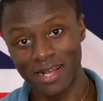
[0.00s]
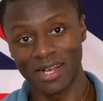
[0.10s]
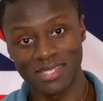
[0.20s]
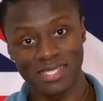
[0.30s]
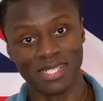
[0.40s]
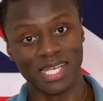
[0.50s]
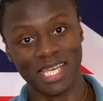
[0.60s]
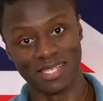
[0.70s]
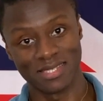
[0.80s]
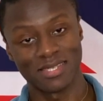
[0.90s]
custard
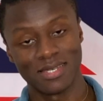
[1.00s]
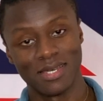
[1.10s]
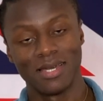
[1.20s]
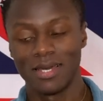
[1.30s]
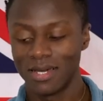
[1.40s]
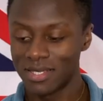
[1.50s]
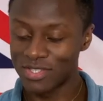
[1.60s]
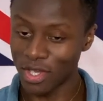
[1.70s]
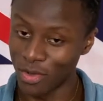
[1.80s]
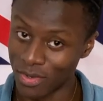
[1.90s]
is.
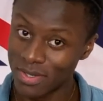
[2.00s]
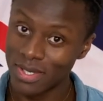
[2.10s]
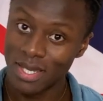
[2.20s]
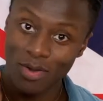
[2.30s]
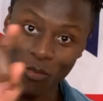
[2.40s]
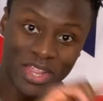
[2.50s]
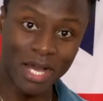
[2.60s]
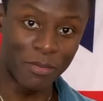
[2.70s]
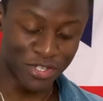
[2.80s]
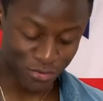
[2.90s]
So, without
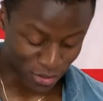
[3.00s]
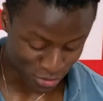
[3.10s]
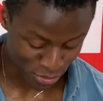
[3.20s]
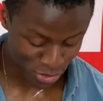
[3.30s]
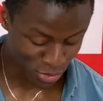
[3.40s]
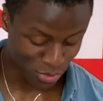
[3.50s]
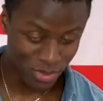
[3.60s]
much further ado,